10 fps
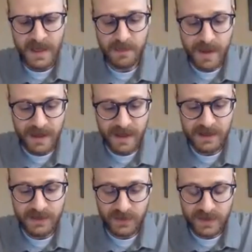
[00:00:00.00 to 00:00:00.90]
In making
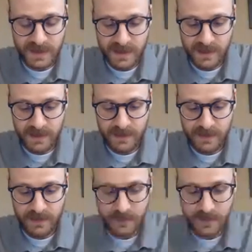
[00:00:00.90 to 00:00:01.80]
his critique
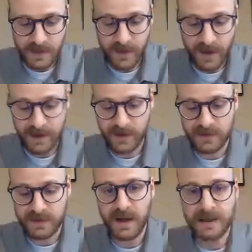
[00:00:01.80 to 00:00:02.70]
of
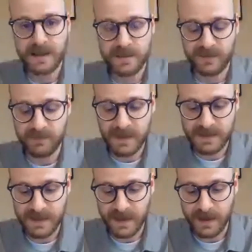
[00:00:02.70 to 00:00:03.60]
Heidegger's concept of
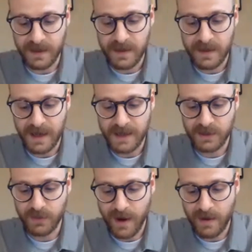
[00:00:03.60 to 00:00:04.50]
Mitsein as a
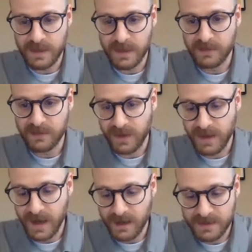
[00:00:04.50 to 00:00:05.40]
grounding for a
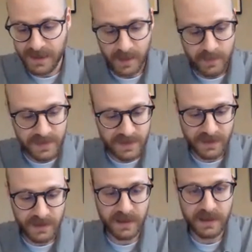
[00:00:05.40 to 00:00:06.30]

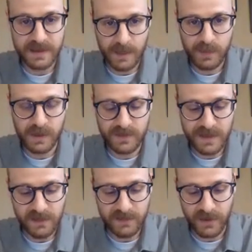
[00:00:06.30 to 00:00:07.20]
non-solipsistic conception of
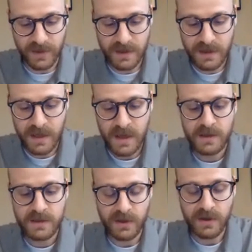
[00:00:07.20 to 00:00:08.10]
selfhood,
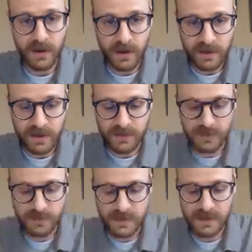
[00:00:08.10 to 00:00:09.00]
Sartre
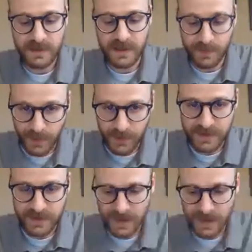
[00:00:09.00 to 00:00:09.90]
argues, in a
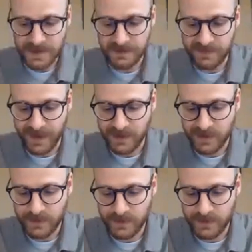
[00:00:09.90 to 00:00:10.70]
post-Kantian fashion,